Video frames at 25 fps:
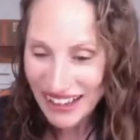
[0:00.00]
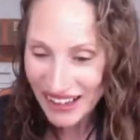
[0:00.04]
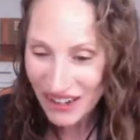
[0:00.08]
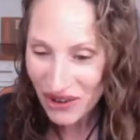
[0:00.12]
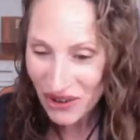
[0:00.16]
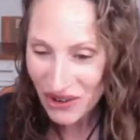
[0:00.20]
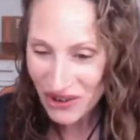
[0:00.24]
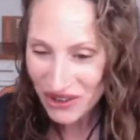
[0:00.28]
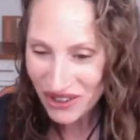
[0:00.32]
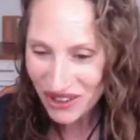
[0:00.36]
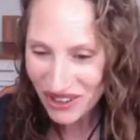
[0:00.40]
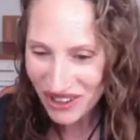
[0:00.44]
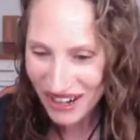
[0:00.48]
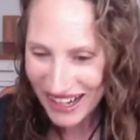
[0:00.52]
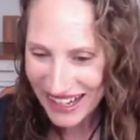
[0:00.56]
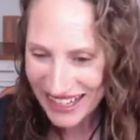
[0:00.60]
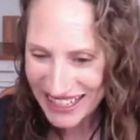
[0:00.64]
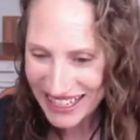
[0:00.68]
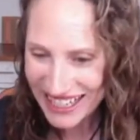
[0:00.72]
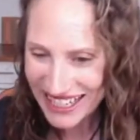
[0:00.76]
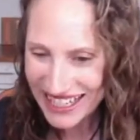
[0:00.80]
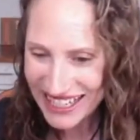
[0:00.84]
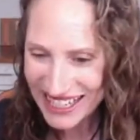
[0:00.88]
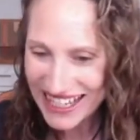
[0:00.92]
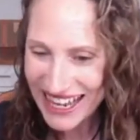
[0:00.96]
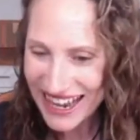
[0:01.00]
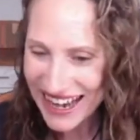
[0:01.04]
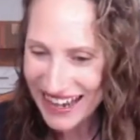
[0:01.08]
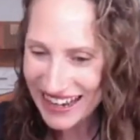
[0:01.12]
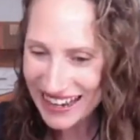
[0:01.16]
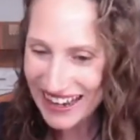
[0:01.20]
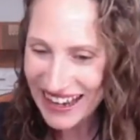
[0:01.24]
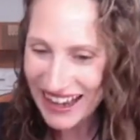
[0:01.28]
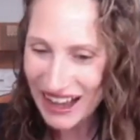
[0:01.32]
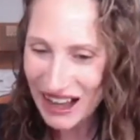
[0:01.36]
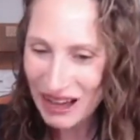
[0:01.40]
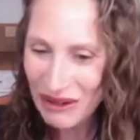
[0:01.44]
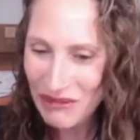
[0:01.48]
Oh, great to
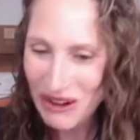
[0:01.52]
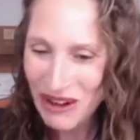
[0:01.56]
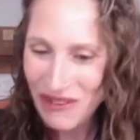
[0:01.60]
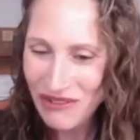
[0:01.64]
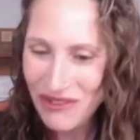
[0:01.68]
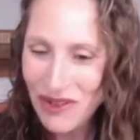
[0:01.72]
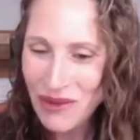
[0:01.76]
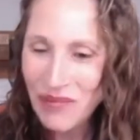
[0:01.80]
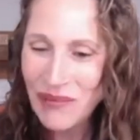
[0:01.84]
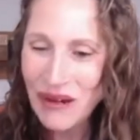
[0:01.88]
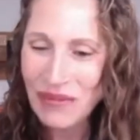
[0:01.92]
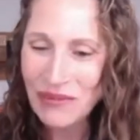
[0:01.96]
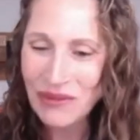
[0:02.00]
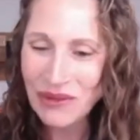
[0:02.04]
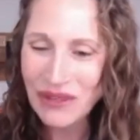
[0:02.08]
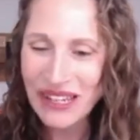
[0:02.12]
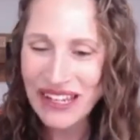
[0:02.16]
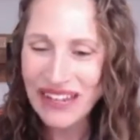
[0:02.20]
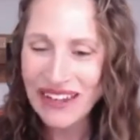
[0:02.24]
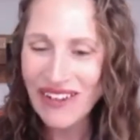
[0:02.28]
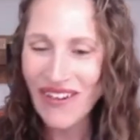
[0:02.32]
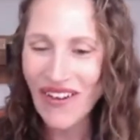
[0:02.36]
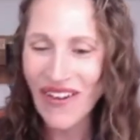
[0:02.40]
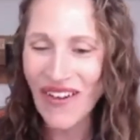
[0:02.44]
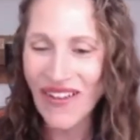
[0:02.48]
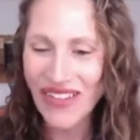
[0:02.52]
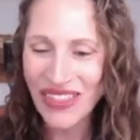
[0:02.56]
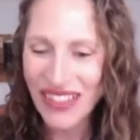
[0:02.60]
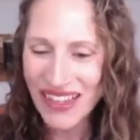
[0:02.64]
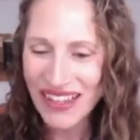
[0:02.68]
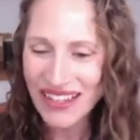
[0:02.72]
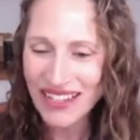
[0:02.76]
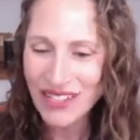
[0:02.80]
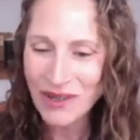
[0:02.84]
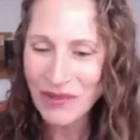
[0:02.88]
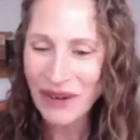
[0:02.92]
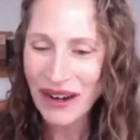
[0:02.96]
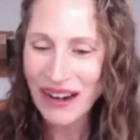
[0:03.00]
see a few people here. Oh,
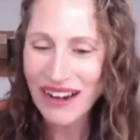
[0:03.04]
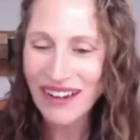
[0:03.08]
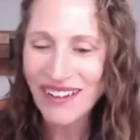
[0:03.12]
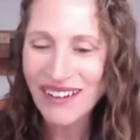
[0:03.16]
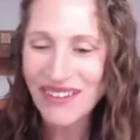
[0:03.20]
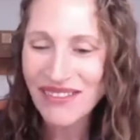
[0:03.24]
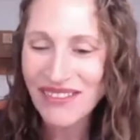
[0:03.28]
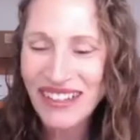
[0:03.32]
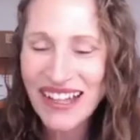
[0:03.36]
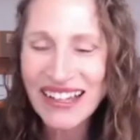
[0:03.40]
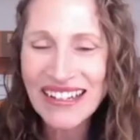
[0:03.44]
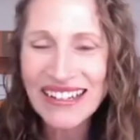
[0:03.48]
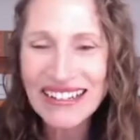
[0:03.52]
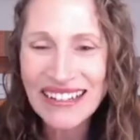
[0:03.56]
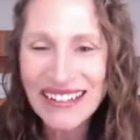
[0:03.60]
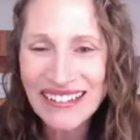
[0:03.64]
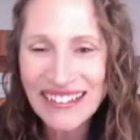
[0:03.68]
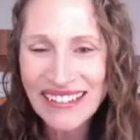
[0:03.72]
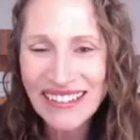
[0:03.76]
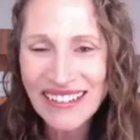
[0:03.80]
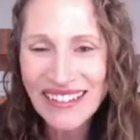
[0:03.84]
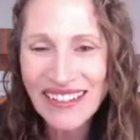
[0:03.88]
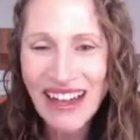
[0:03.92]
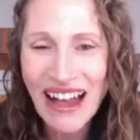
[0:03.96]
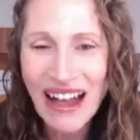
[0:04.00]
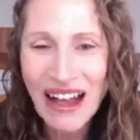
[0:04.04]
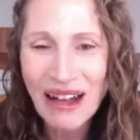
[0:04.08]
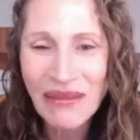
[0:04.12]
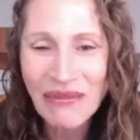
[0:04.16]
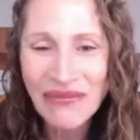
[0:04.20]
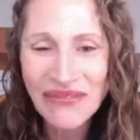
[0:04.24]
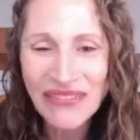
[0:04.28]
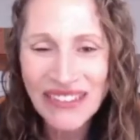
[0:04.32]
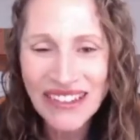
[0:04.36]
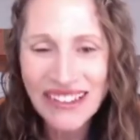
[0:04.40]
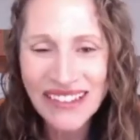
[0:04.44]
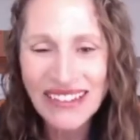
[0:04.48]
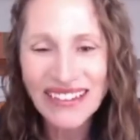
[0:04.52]
thanks, Rebecca. I'm glad you
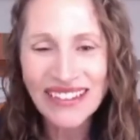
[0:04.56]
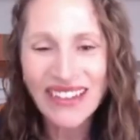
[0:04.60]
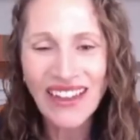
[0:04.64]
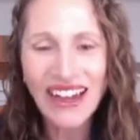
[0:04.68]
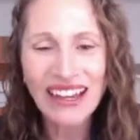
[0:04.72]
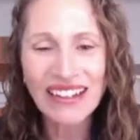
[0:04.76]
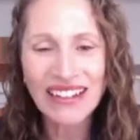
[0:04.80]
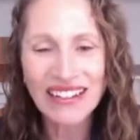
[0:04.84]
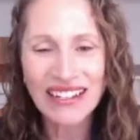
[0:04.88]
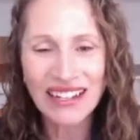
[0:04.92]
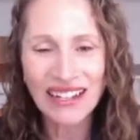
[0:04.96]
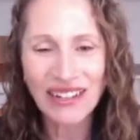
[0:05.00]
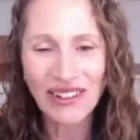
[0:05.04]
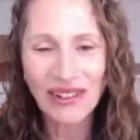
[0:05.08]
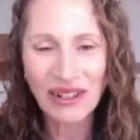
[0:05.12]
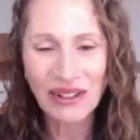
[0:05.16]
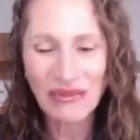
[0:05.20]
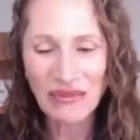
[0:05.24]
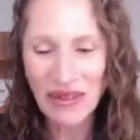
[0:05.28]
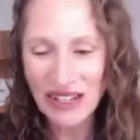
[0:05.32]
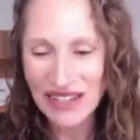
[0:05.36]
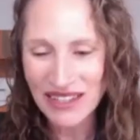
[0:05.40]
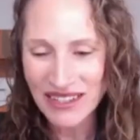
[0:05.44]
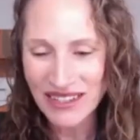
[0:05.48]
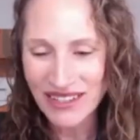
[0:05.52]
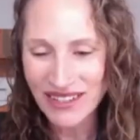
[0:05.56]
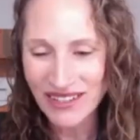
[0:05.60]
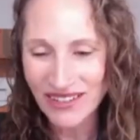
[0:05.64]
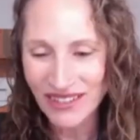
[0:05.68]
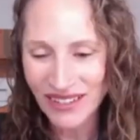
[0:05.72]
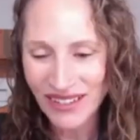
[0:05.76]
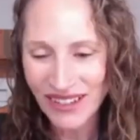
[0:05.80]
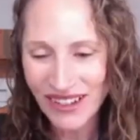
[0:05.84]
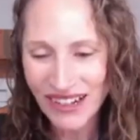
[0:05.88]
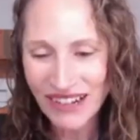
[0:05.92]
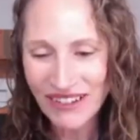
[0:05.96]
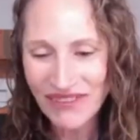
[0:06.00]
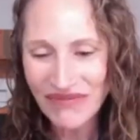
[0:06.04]
liked hearing my
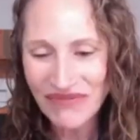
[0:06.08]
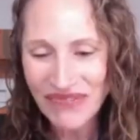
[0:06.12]
story.